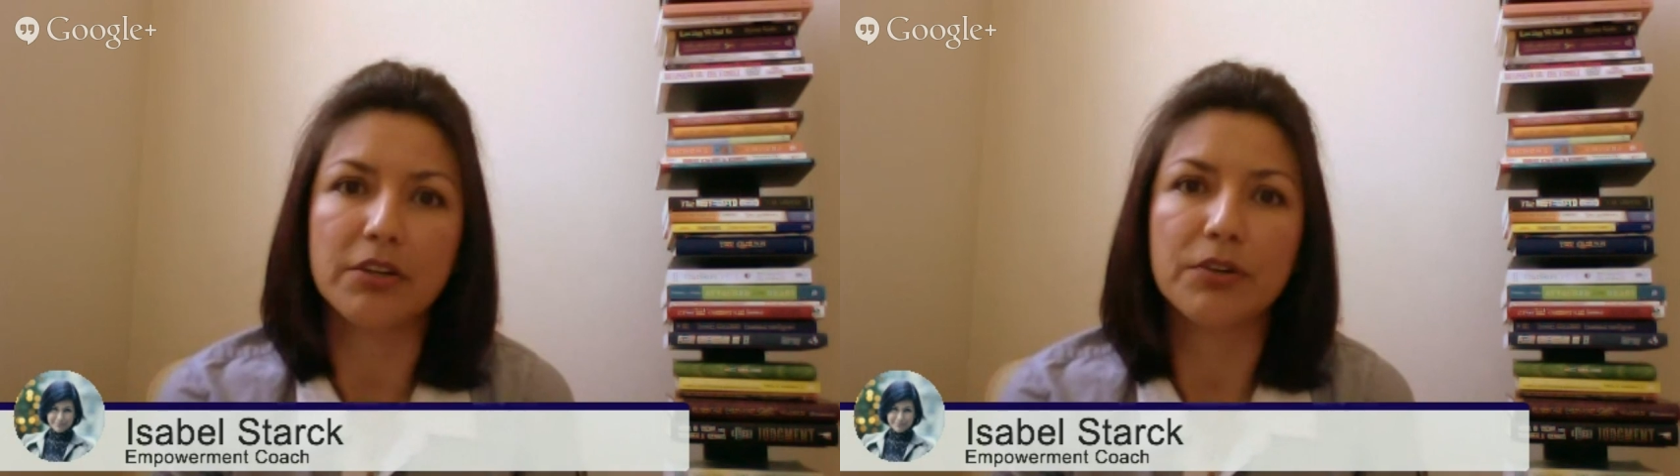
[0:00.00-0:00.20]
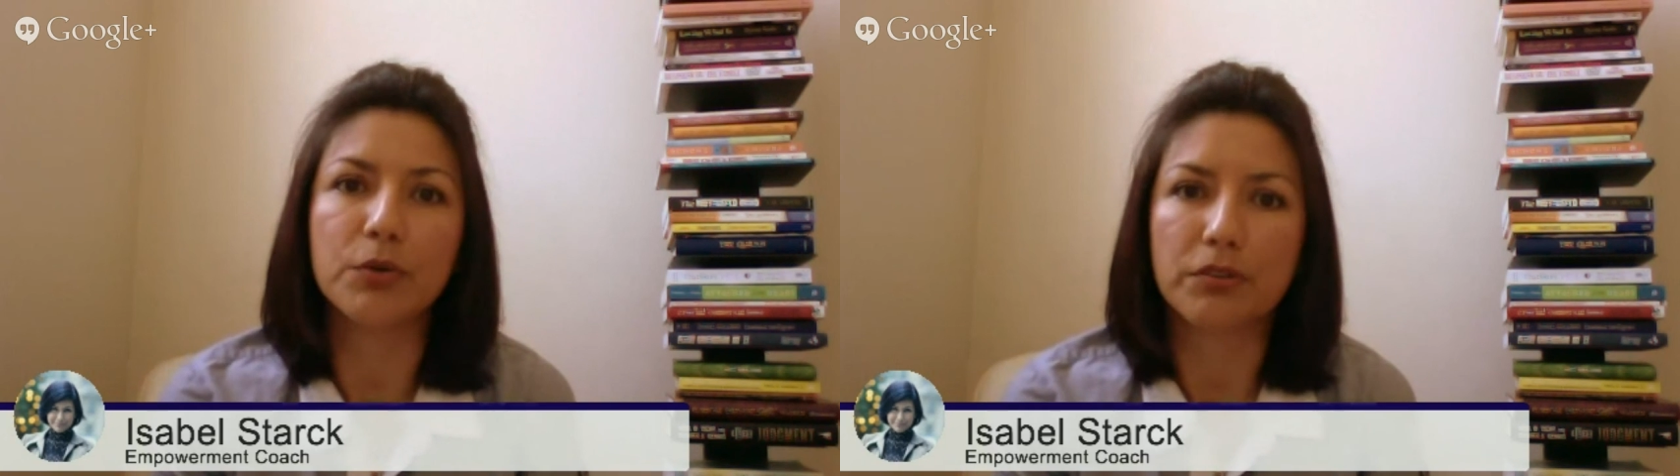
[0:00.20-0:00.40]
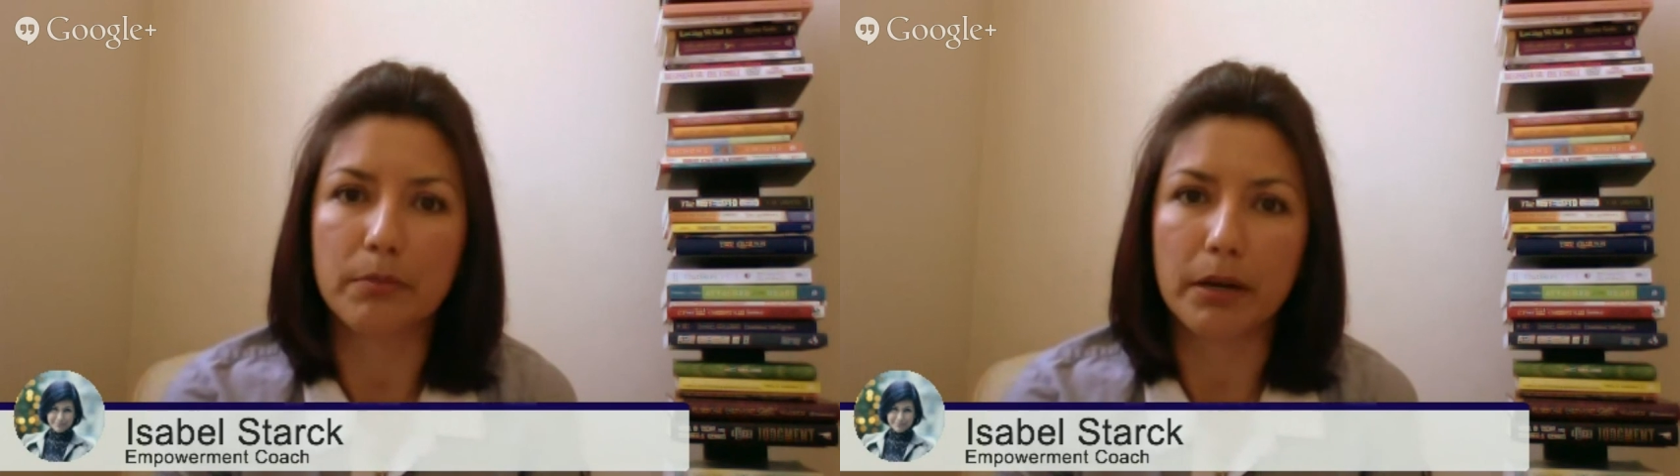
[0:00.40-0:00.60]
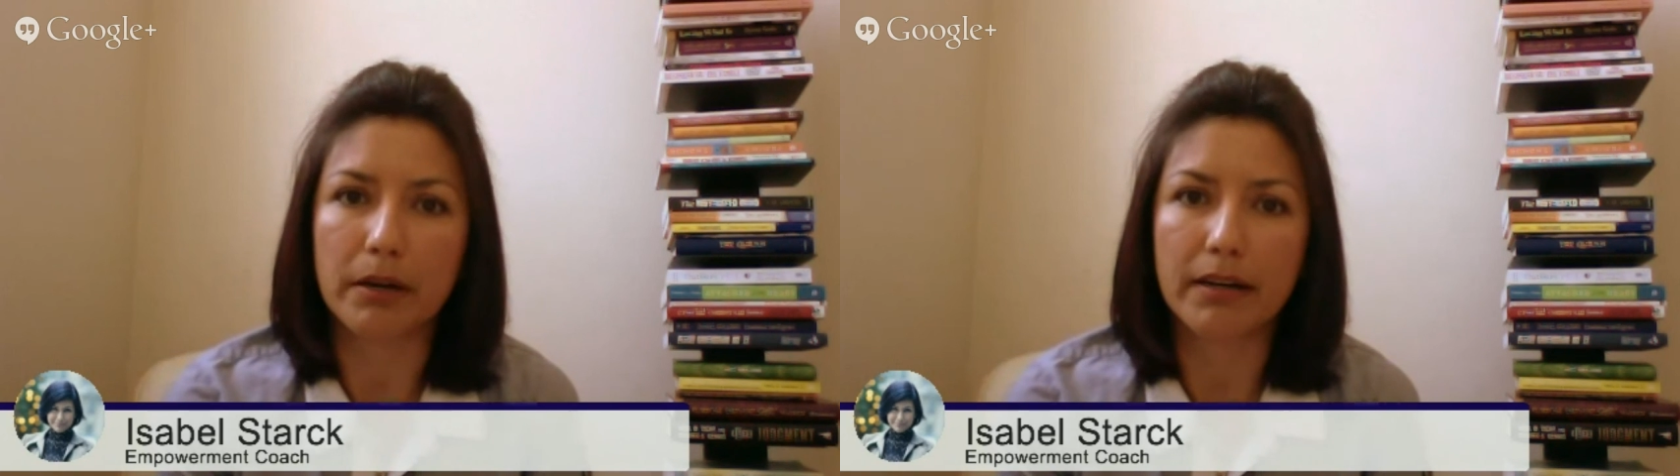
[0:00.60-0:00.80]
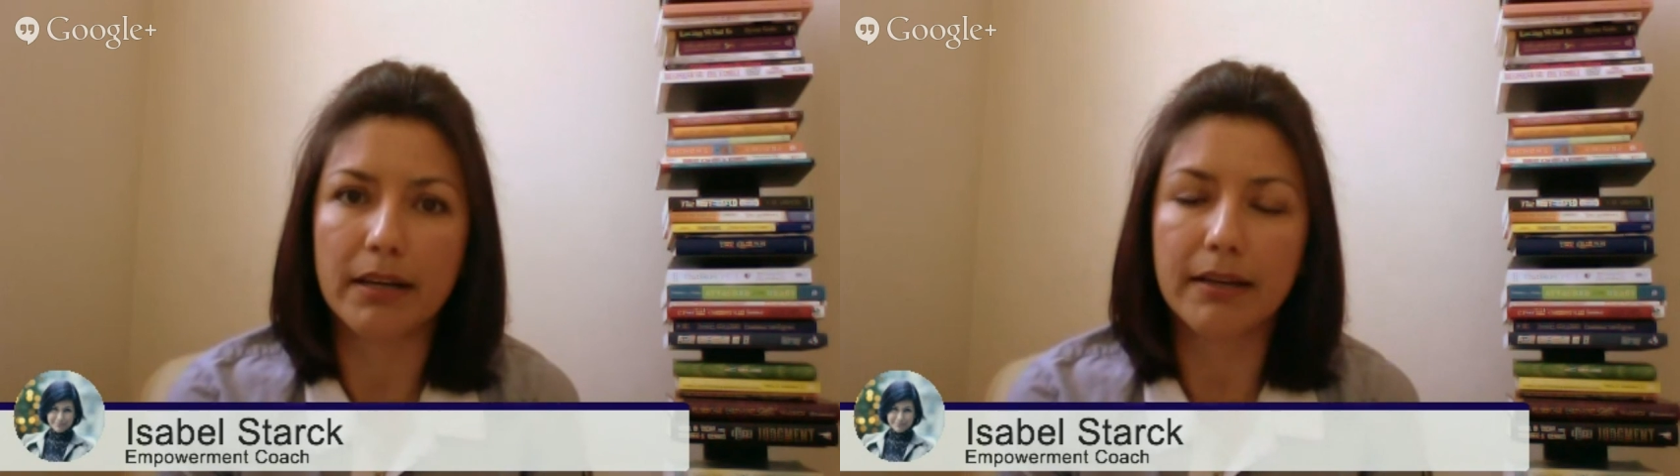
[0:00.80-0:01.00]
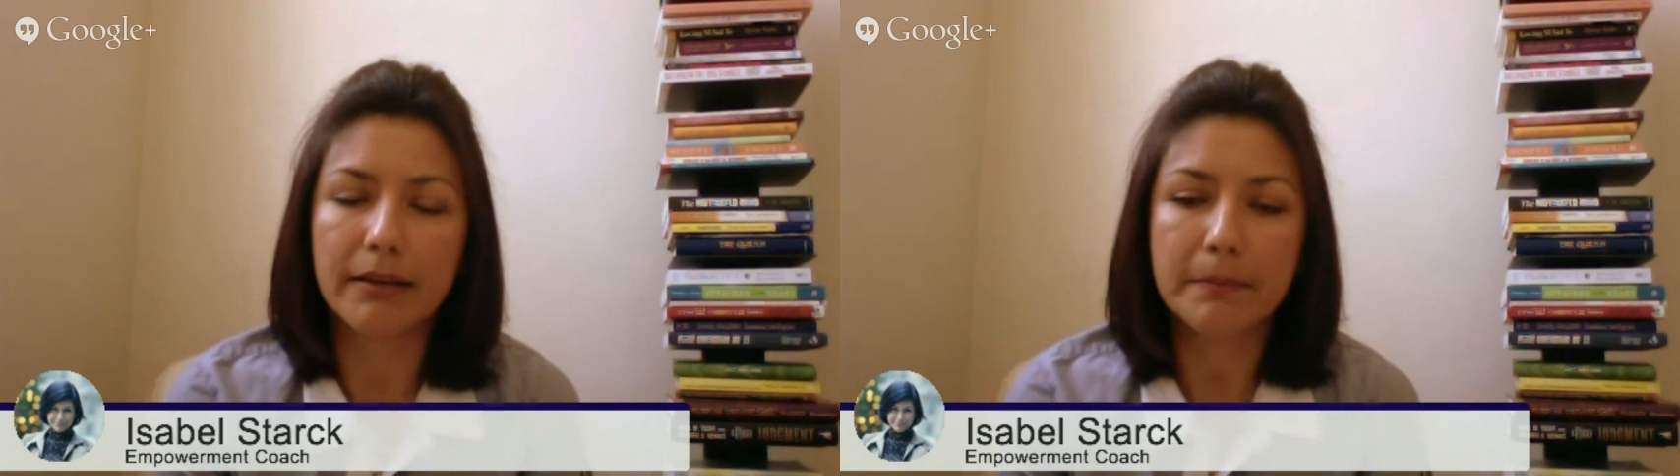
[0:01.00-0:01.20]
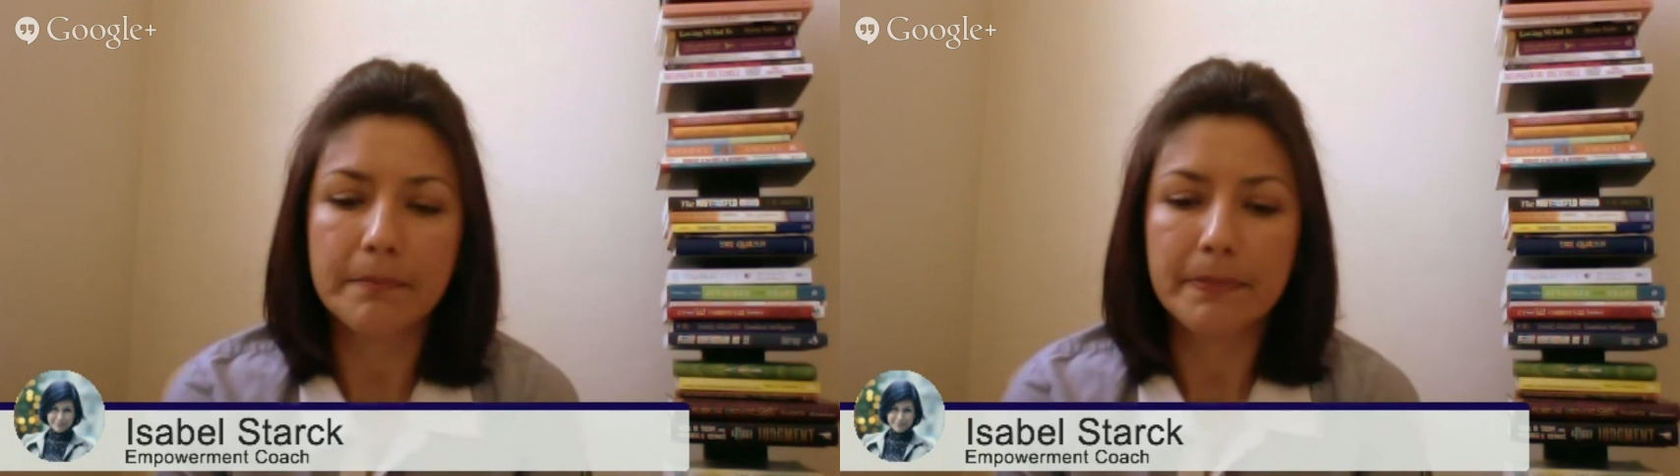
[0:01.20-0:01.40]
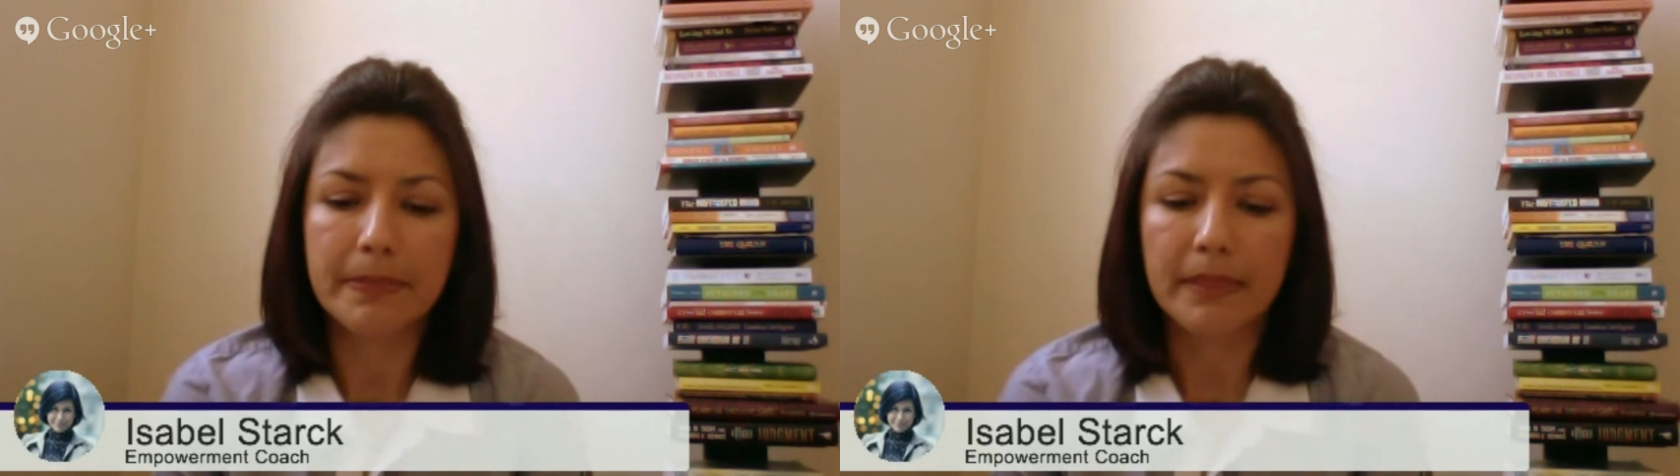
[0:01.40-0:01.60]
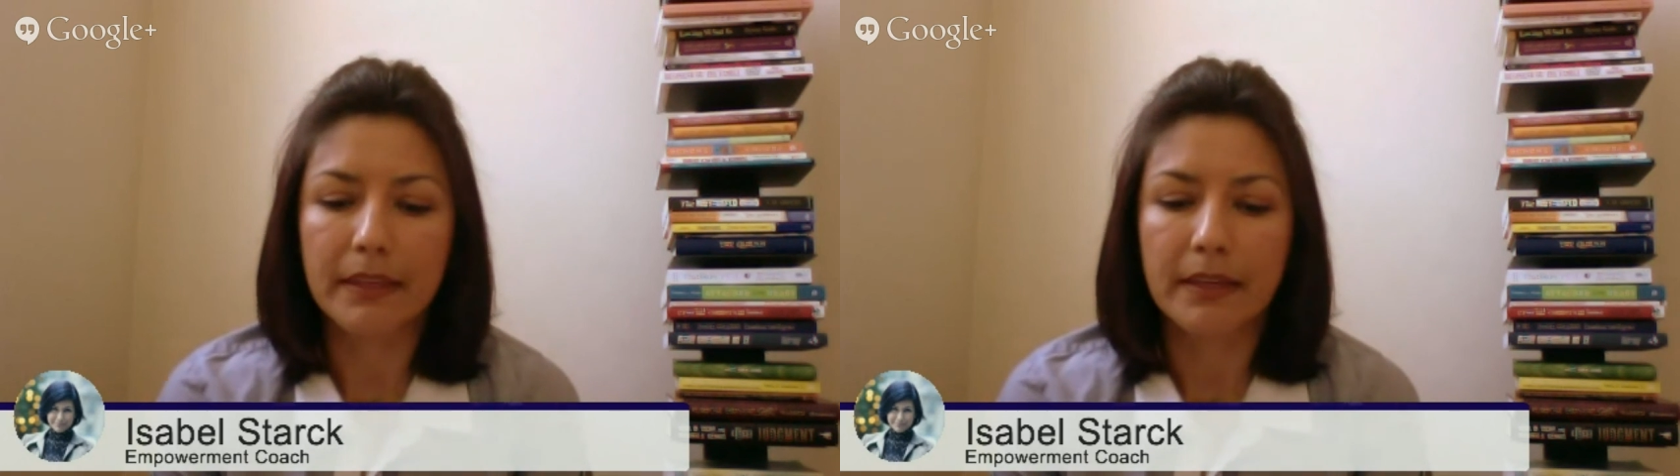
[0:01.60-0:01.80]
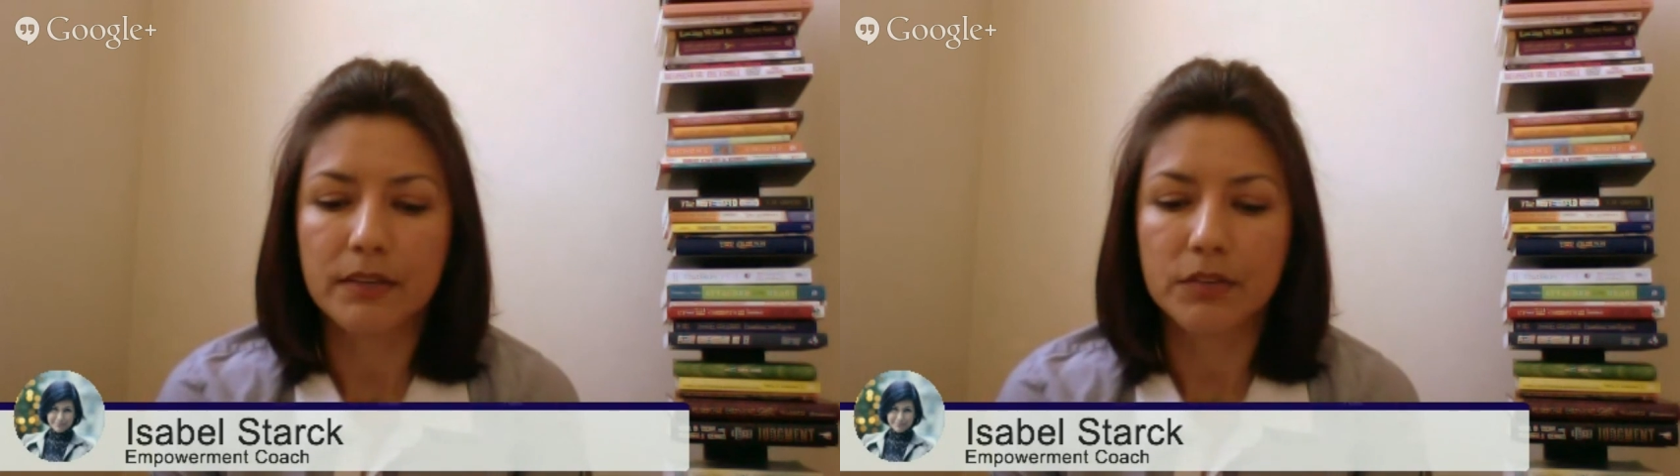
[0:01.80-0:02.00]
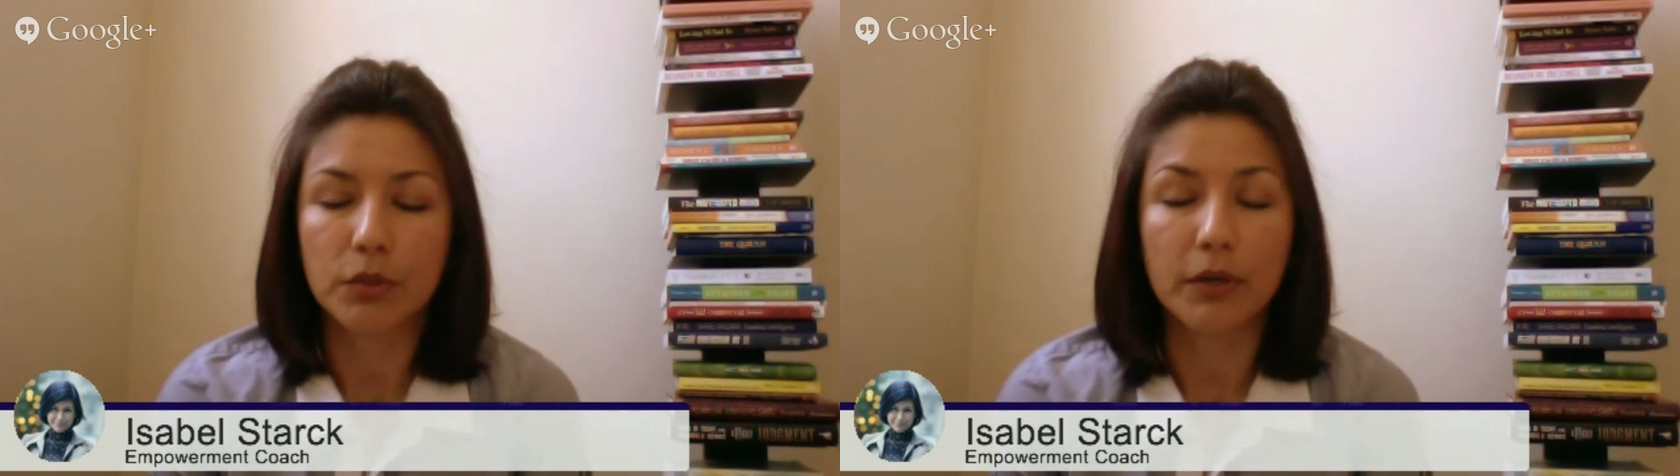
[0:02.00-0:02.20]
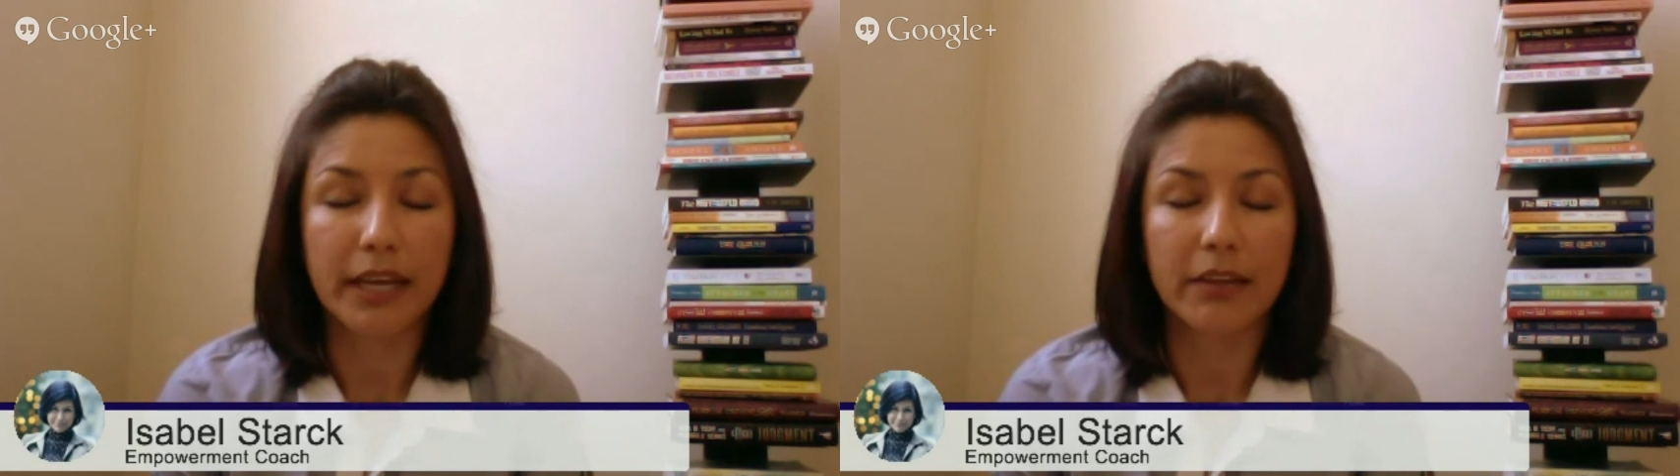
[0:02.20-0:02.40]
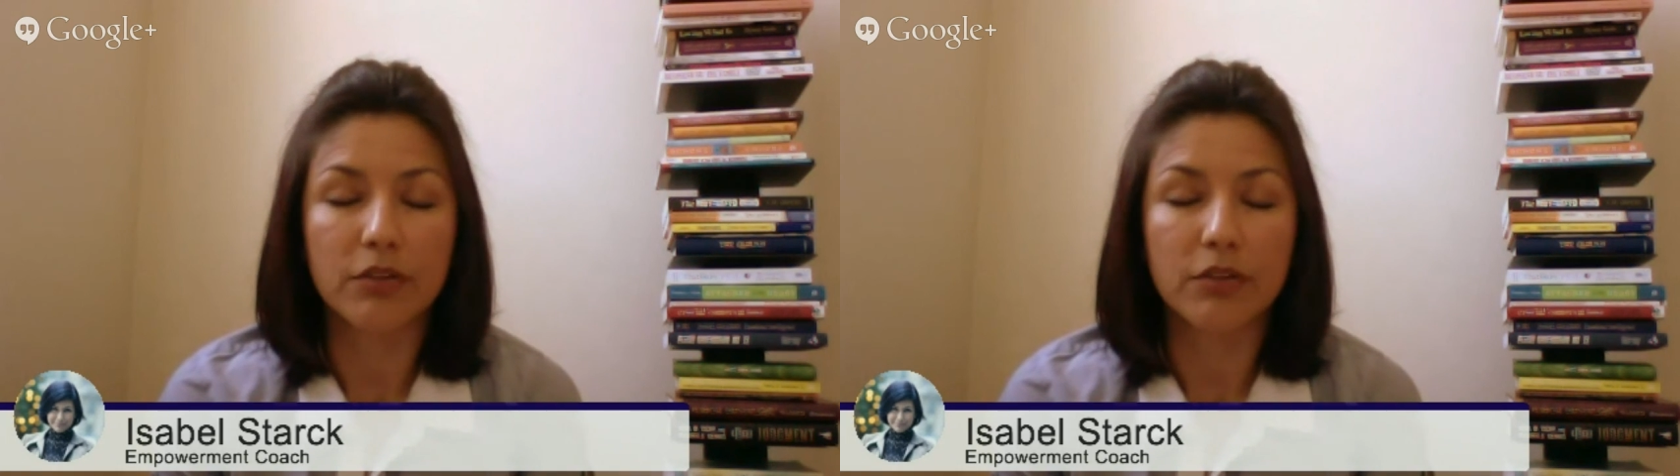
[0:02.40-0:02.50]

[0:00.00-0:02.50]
in North America. So again,